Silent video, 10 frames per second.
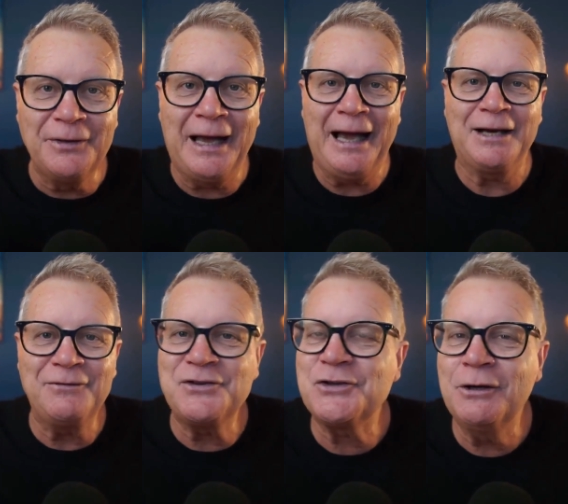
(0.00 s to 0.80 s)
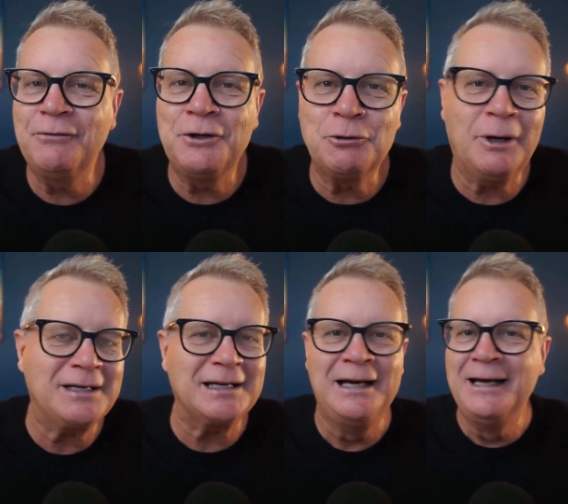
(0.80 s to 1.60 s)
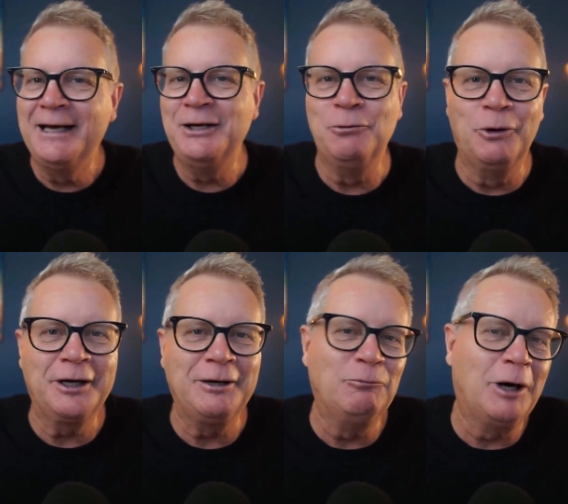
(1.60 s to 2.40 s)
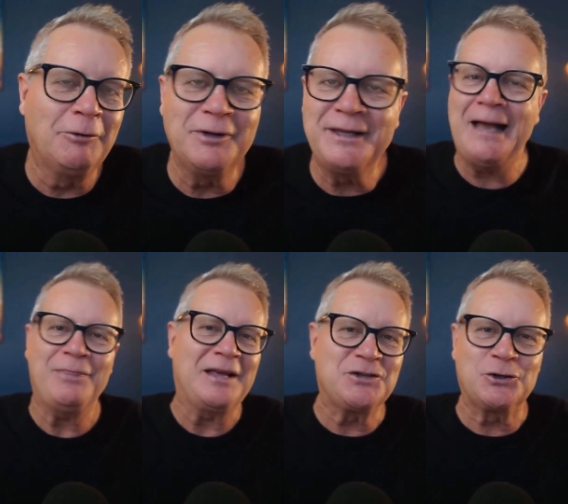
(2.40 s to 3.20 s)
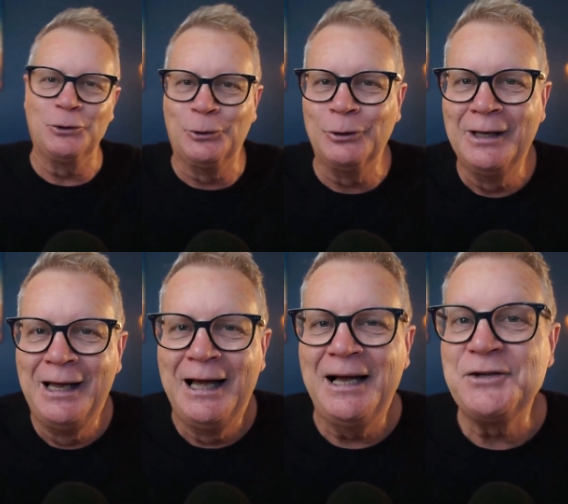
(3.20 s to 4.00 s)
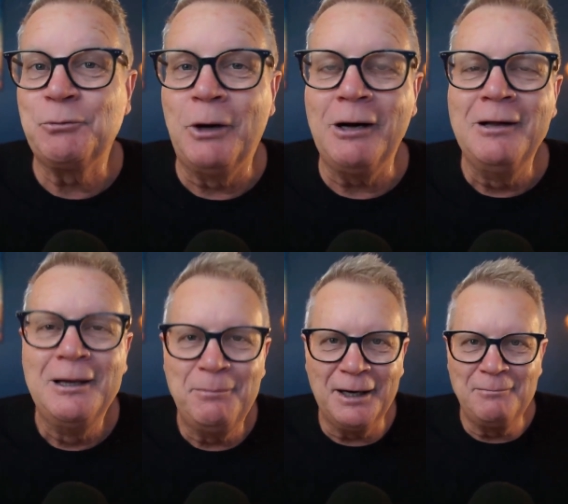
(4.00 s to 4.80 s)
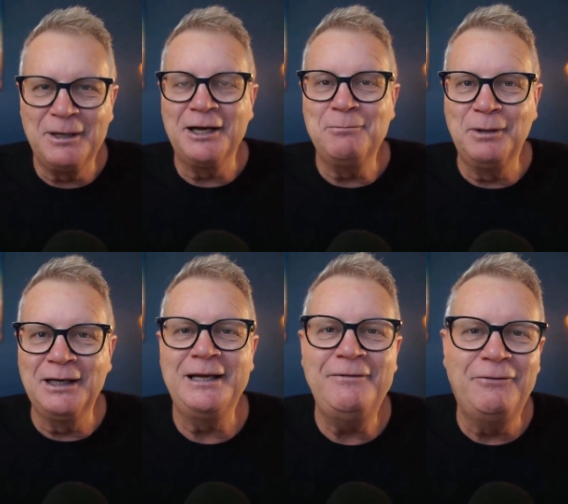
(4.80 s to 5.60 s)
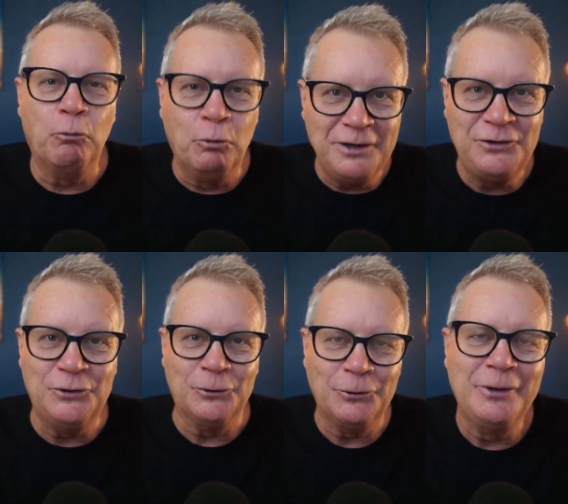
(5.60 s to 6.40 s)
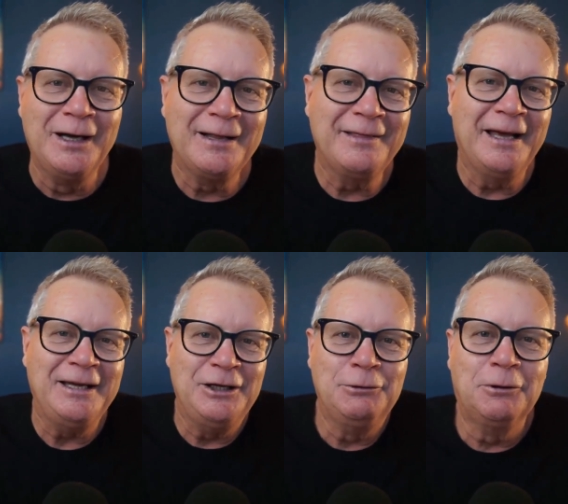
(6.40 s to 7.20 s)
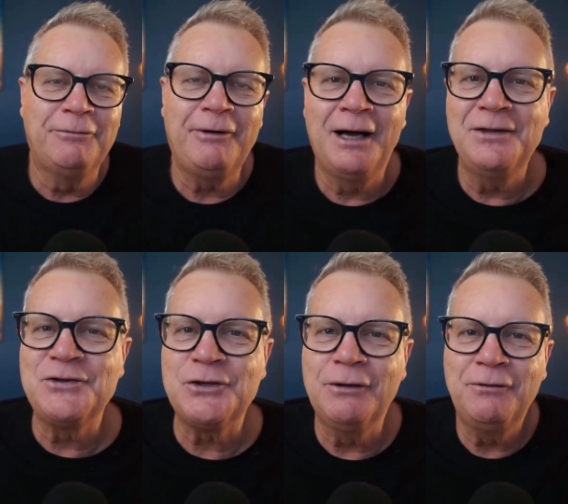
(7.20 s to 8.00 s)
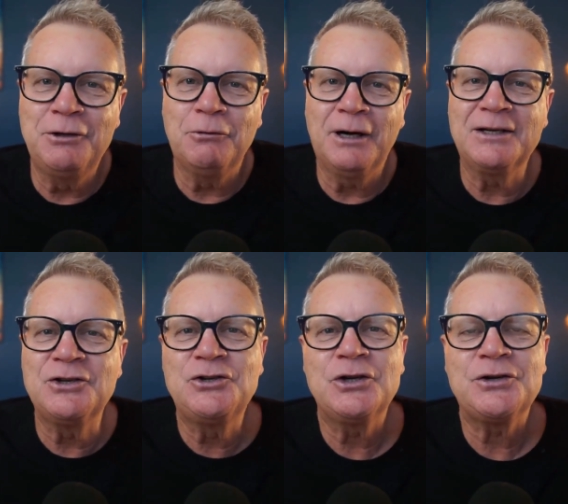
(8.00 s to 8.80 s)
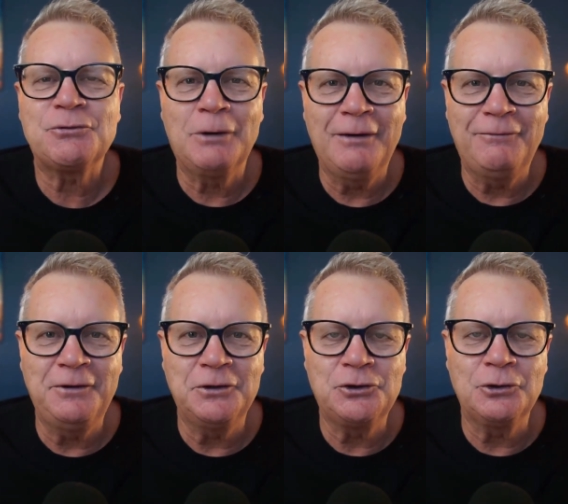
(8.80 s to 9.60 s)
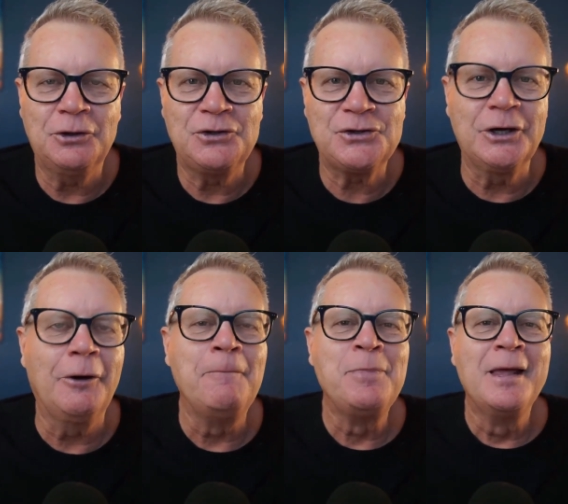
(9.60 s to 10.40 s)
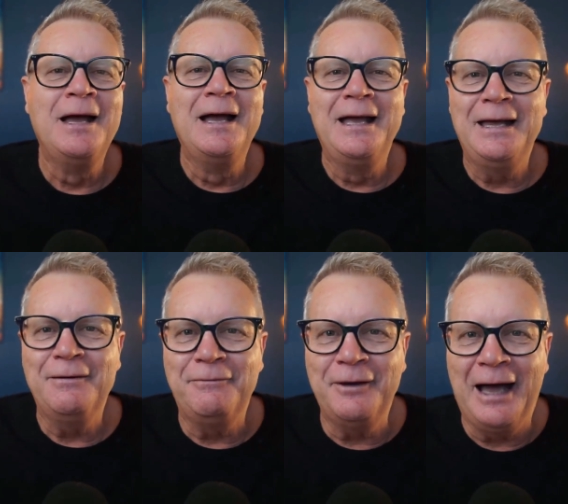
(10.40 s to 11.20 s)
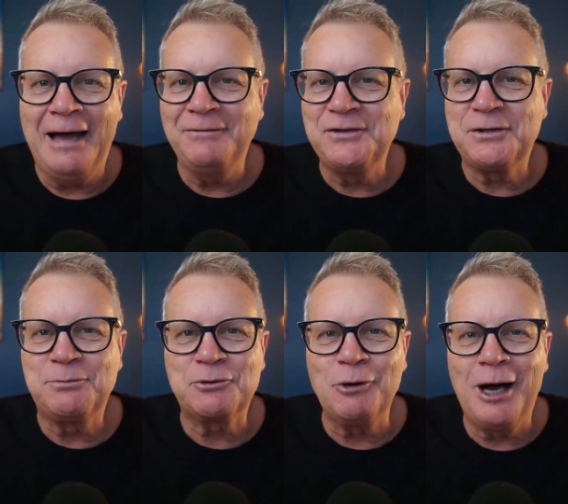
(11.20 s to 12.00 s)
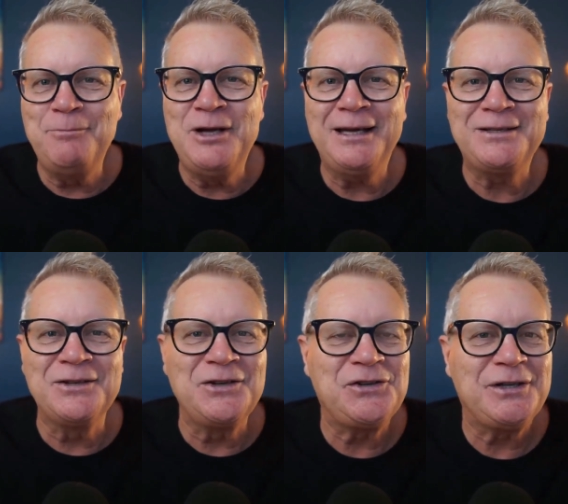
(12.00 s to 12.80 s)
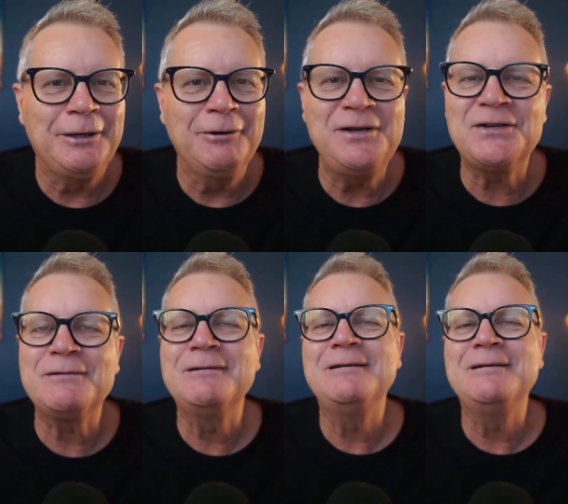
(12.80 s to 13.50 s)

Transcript: on the hat of the serving director and you're working well with that. That's cool as well. But I'm going to believe with you that you will find the serving director just right for your church. So if you haven't subscribed yet to this series,